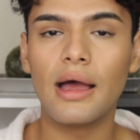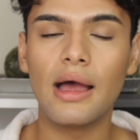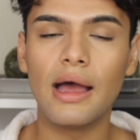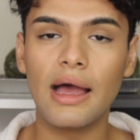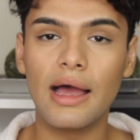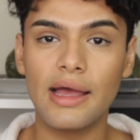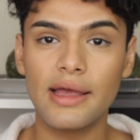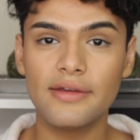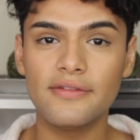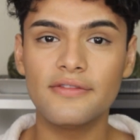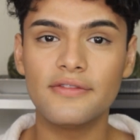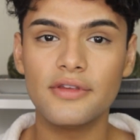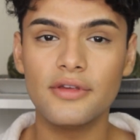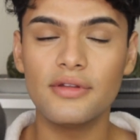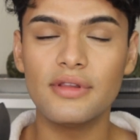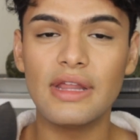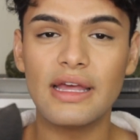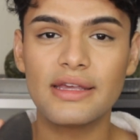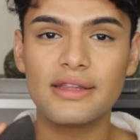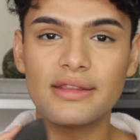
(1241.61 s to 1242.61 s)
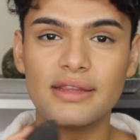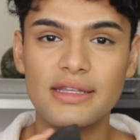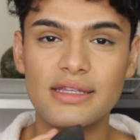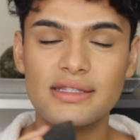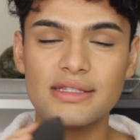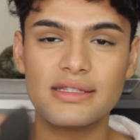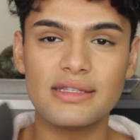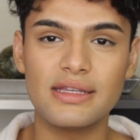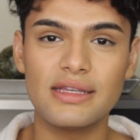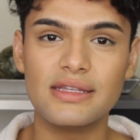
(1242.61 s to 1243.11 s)
I feel like
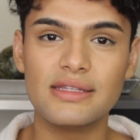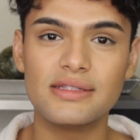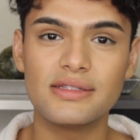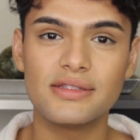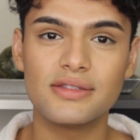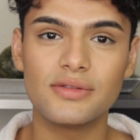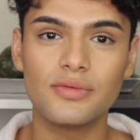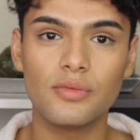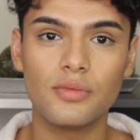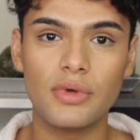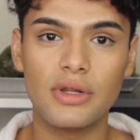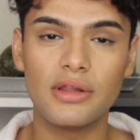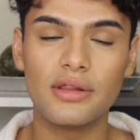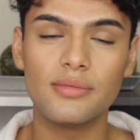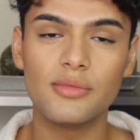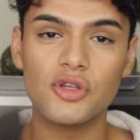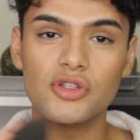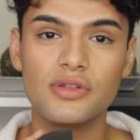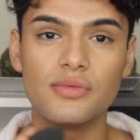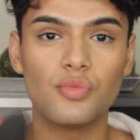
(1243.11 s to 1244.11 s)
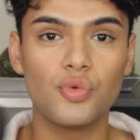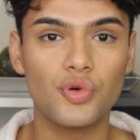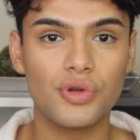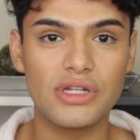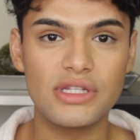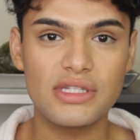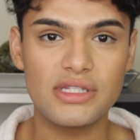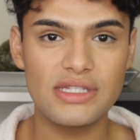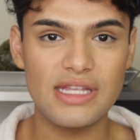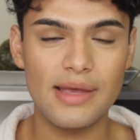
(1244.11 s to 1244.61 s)
this is one of the most
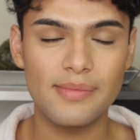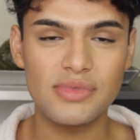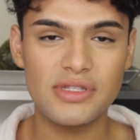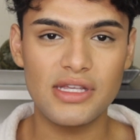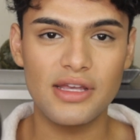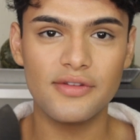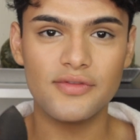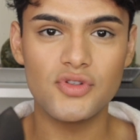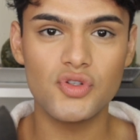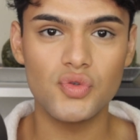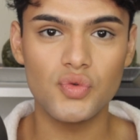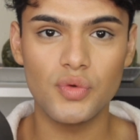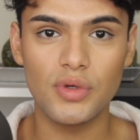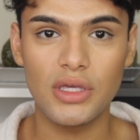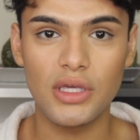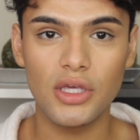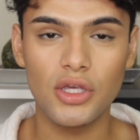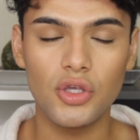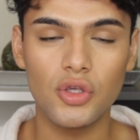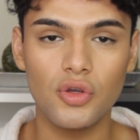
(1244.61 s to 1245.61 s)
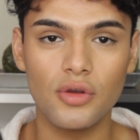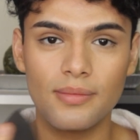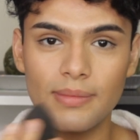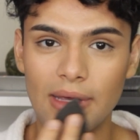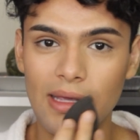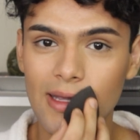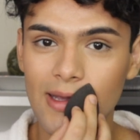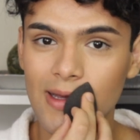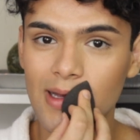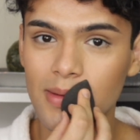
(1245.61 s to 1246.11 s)
important steps of doing your
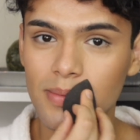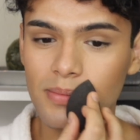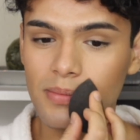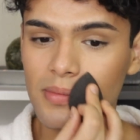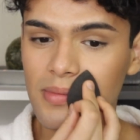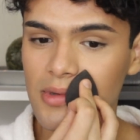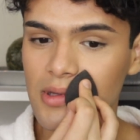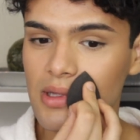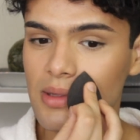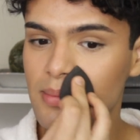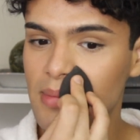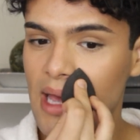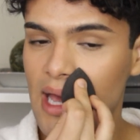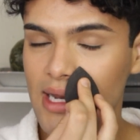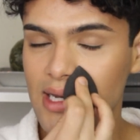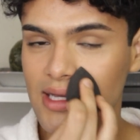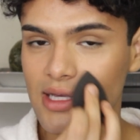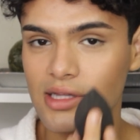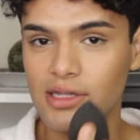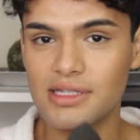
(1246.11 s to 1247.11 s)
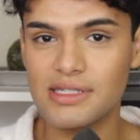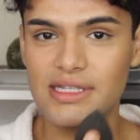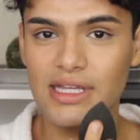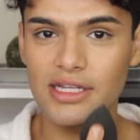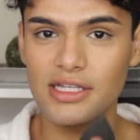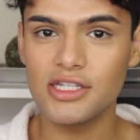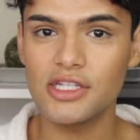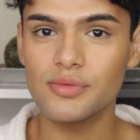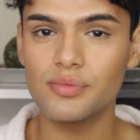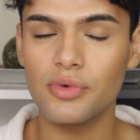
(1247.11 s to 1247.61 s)
makeup, patting in the
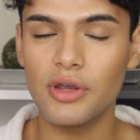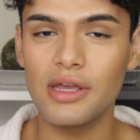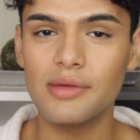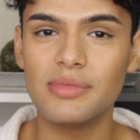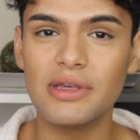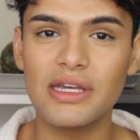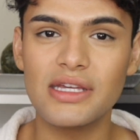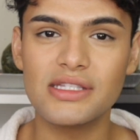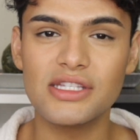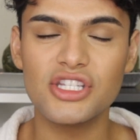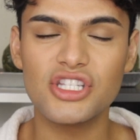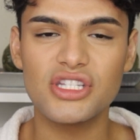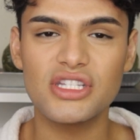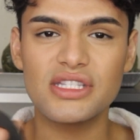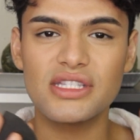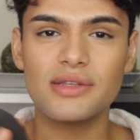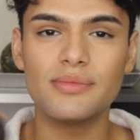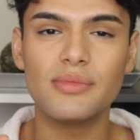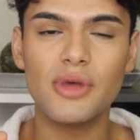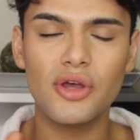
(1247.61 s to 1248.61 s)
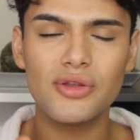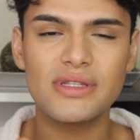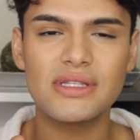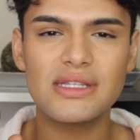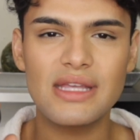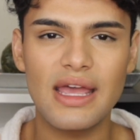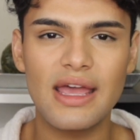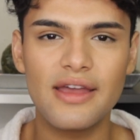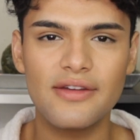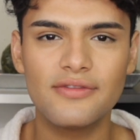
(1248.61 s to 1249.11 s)
setting spray, because it just melts
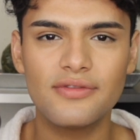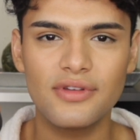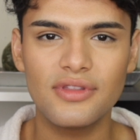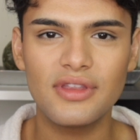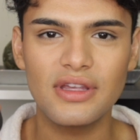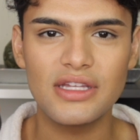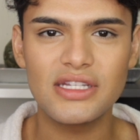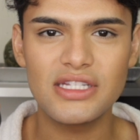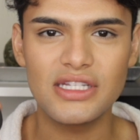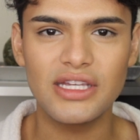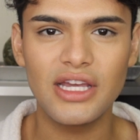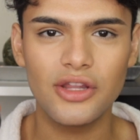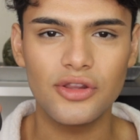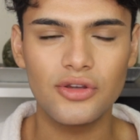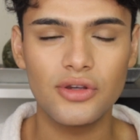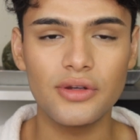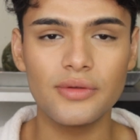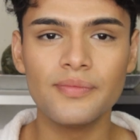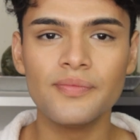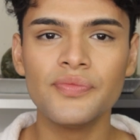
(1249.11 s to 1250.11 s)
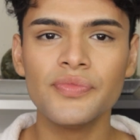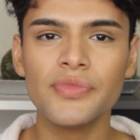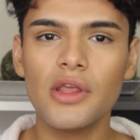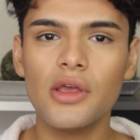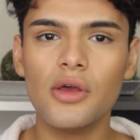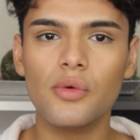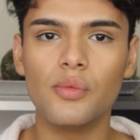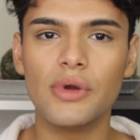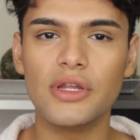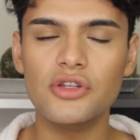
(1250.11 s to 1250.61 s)
everything together.
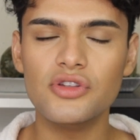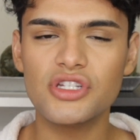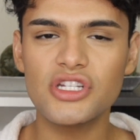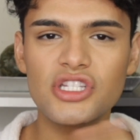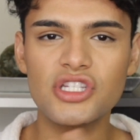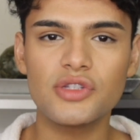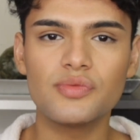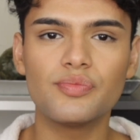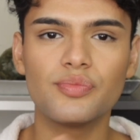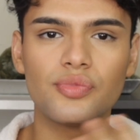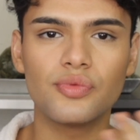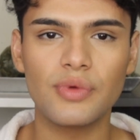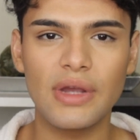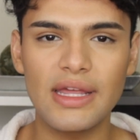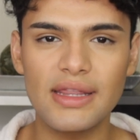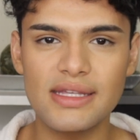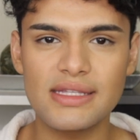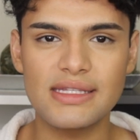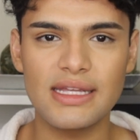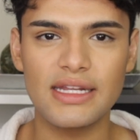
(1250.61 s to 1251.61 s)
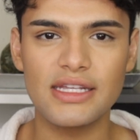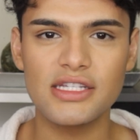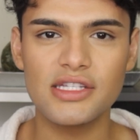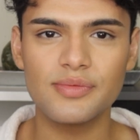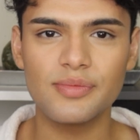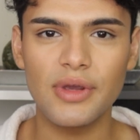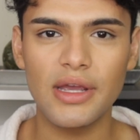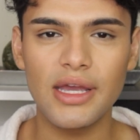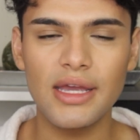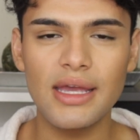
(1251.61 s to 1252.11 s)
When you just spray the setting
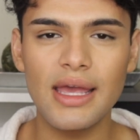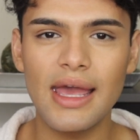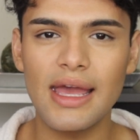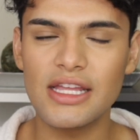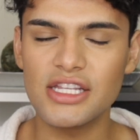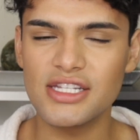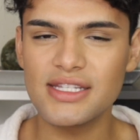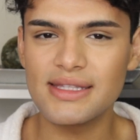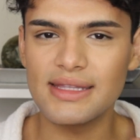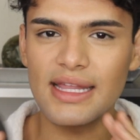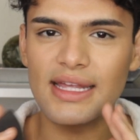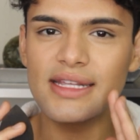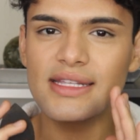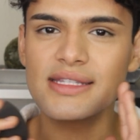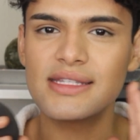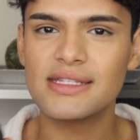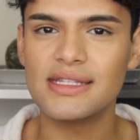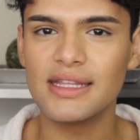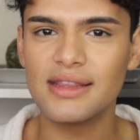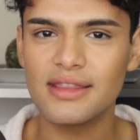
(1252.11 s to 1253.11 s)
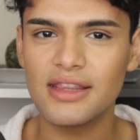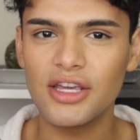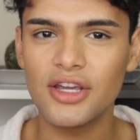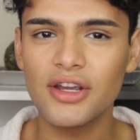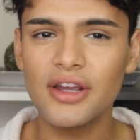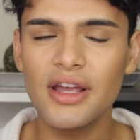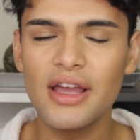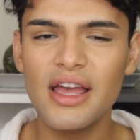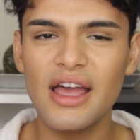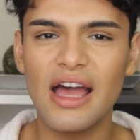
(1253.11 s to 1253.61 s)
spray and just let it sit
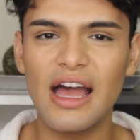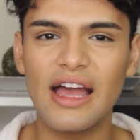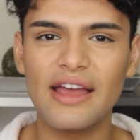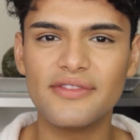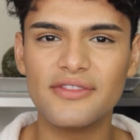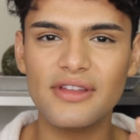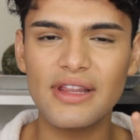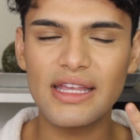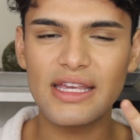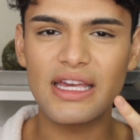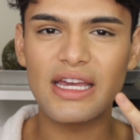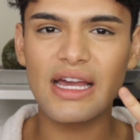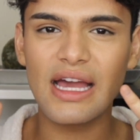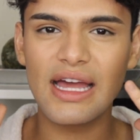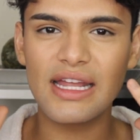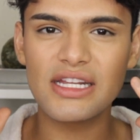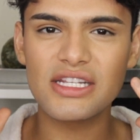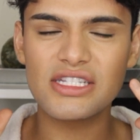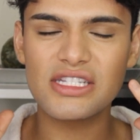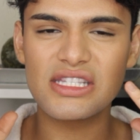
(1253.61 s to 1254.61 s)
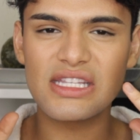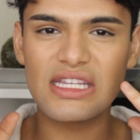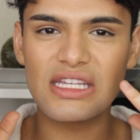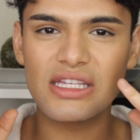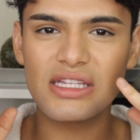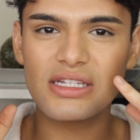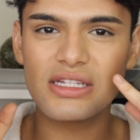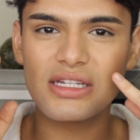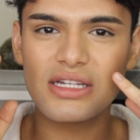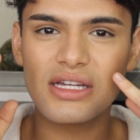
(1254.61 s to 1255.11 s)
there, I feel like it kind of just like
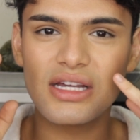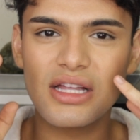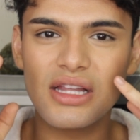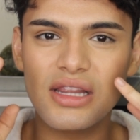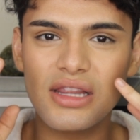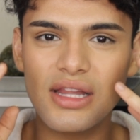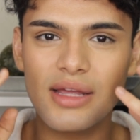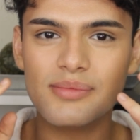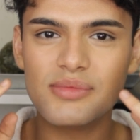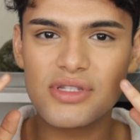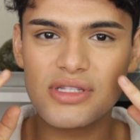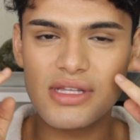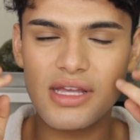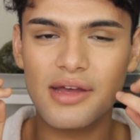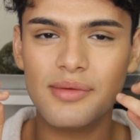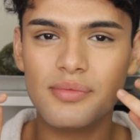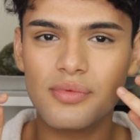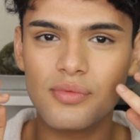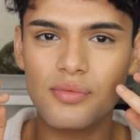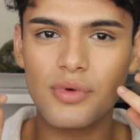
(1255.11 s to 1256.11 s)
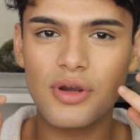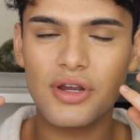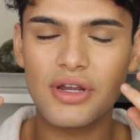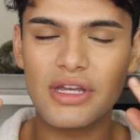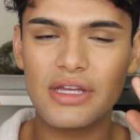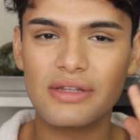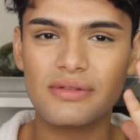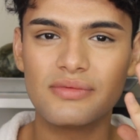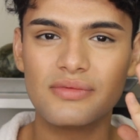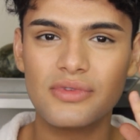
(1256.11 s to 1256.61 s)
clumps up where
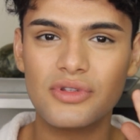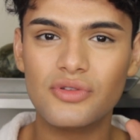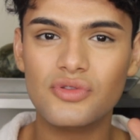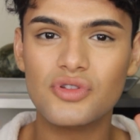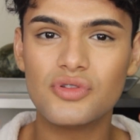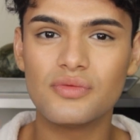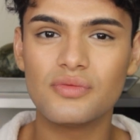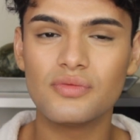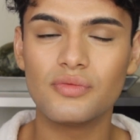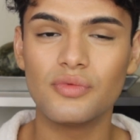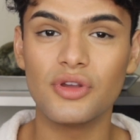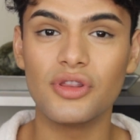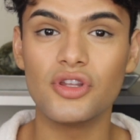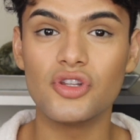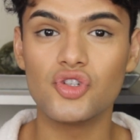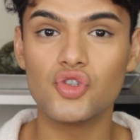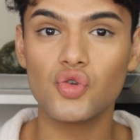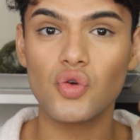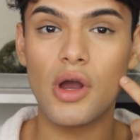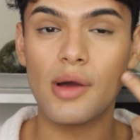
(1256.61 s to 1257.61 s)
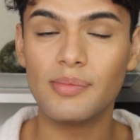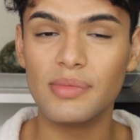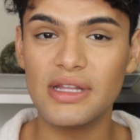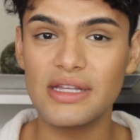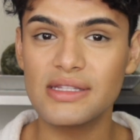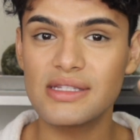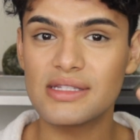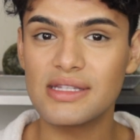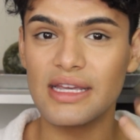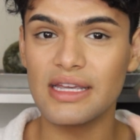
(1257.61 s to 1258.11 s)
the
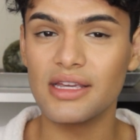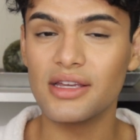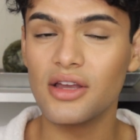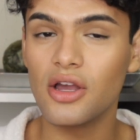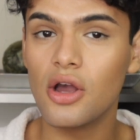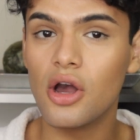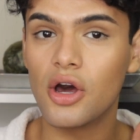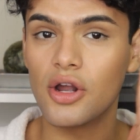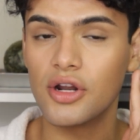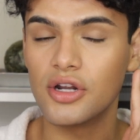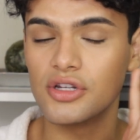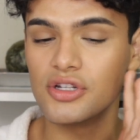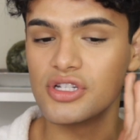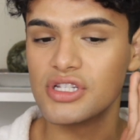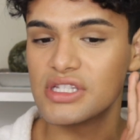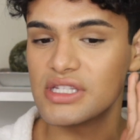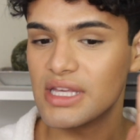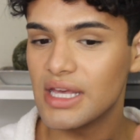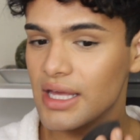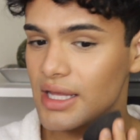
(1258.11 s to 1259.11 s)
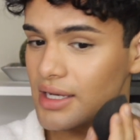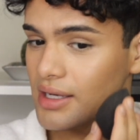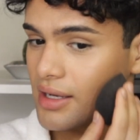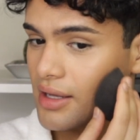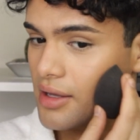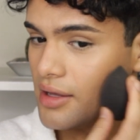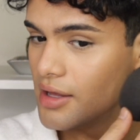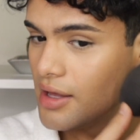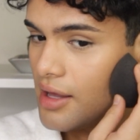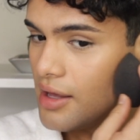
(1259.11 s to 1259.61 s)
droplets like got on your
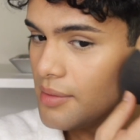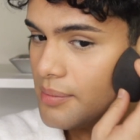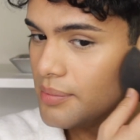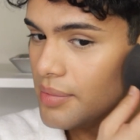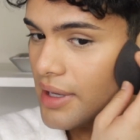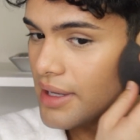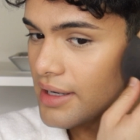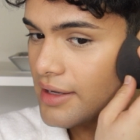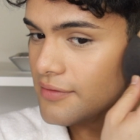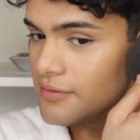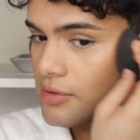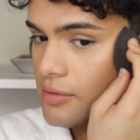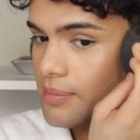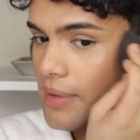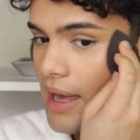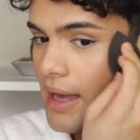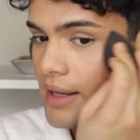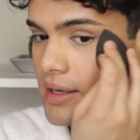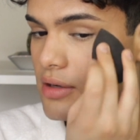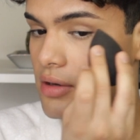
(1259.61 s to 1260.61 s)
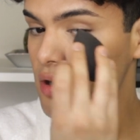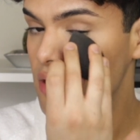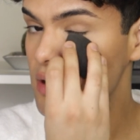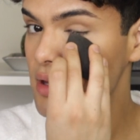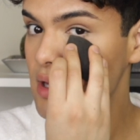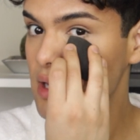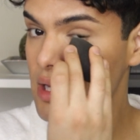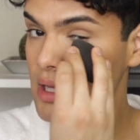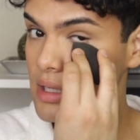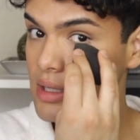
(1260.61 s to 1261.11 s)
skin. But if you pat it
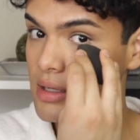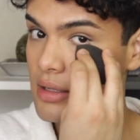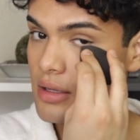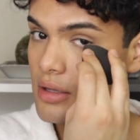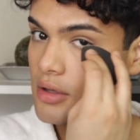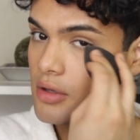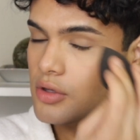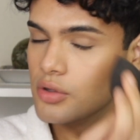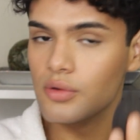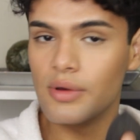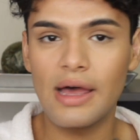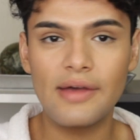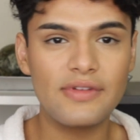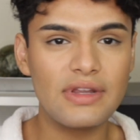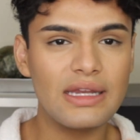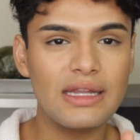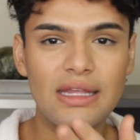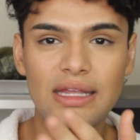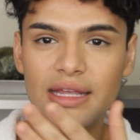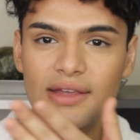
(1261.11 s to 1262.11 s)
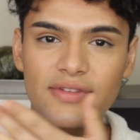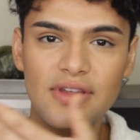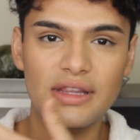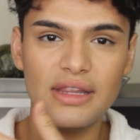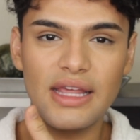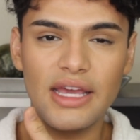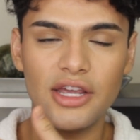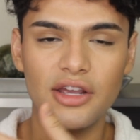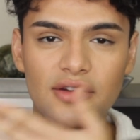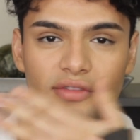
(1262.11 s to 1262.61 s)
all in, you'll have an even
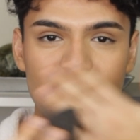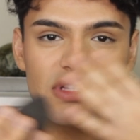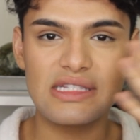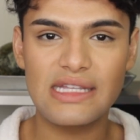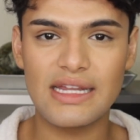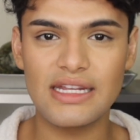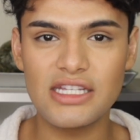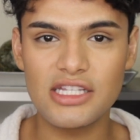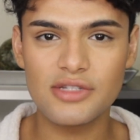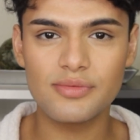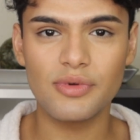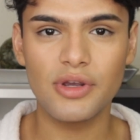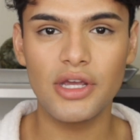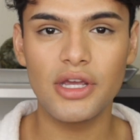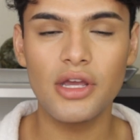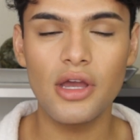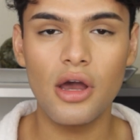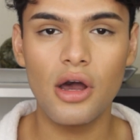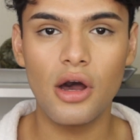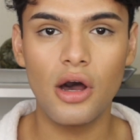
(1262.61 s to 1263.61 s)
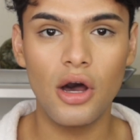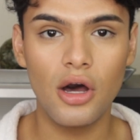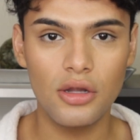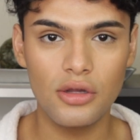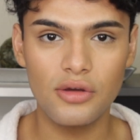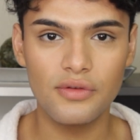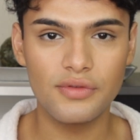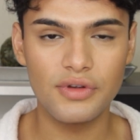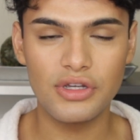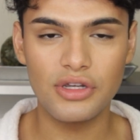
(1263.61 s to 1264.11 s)
layer of setting spray
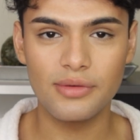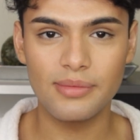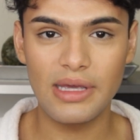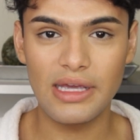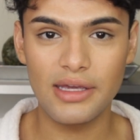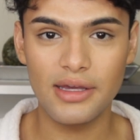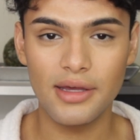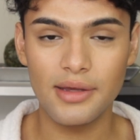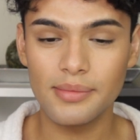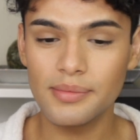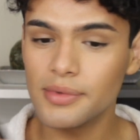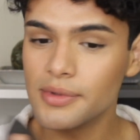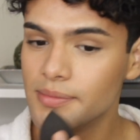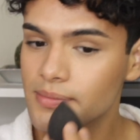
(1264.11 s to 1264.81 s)
all over your makeup.